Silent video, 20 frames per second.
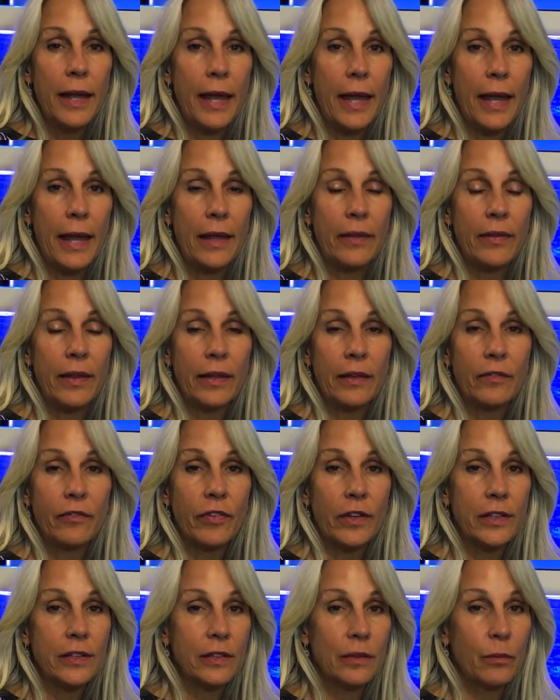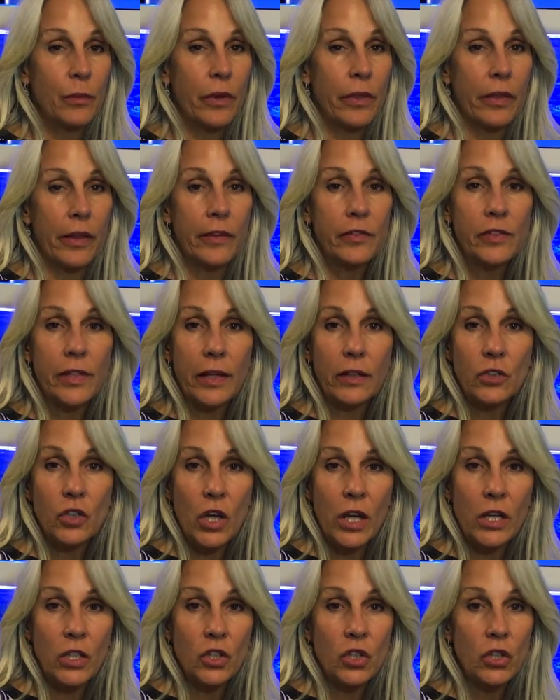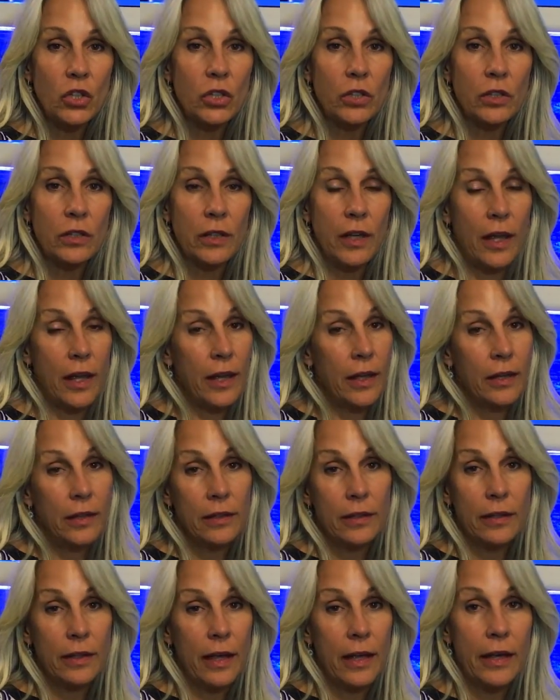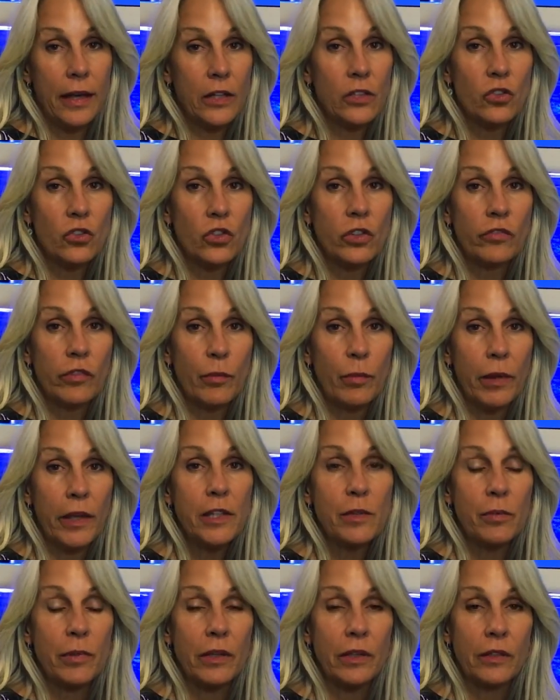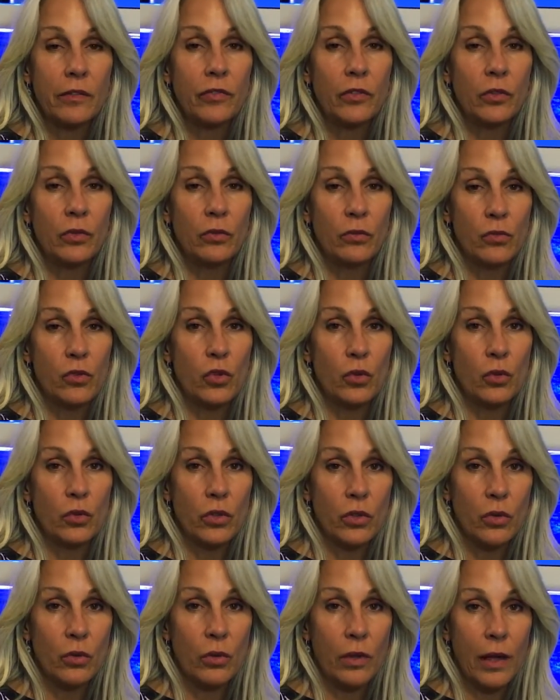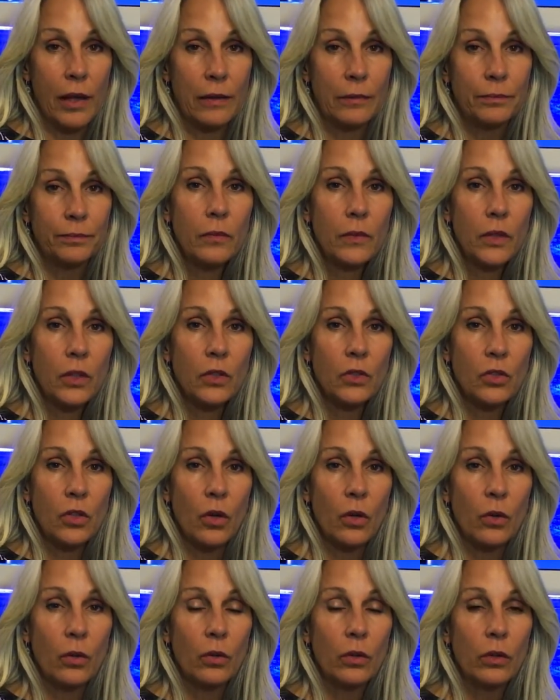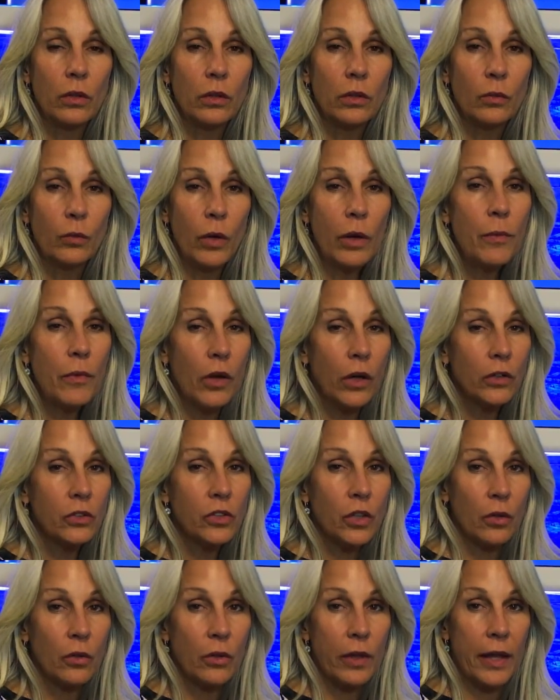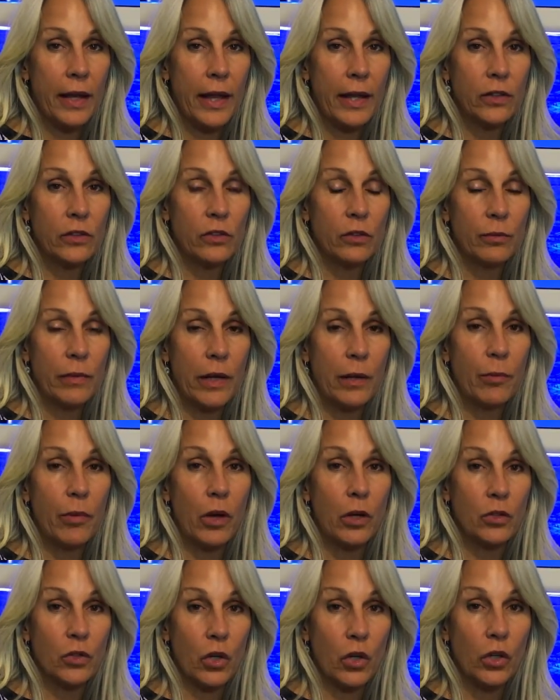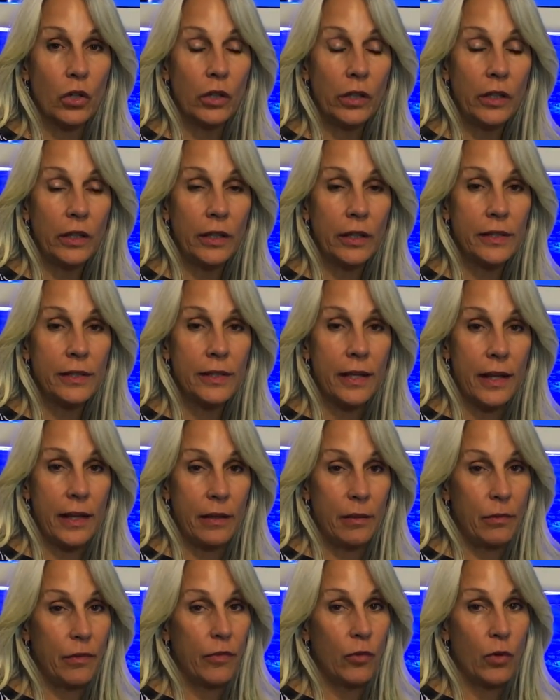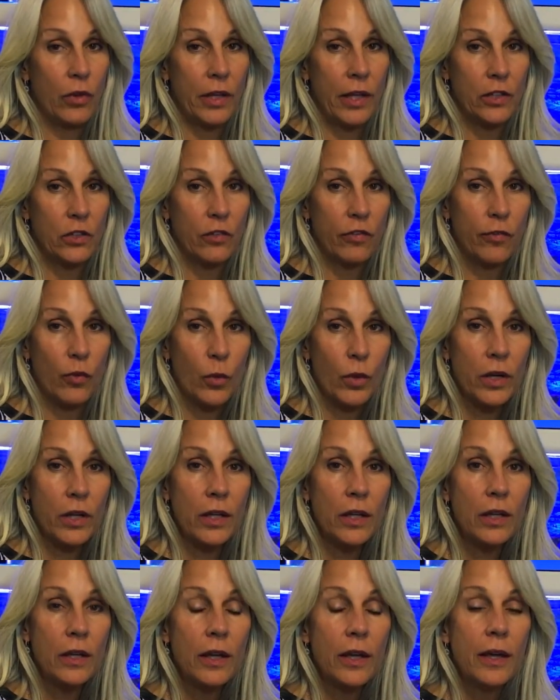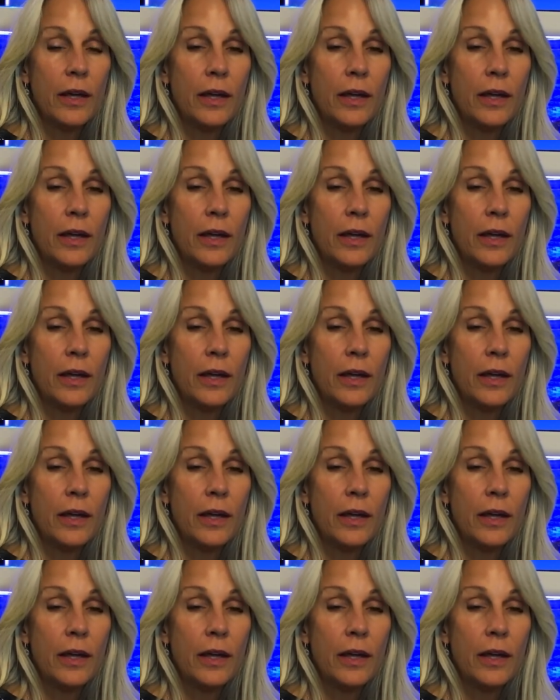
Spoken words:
and they can fix them with lifestyle changes and an estrogen replacement if you choose to do that. So women also that enter menopause early, like say before the age of 40,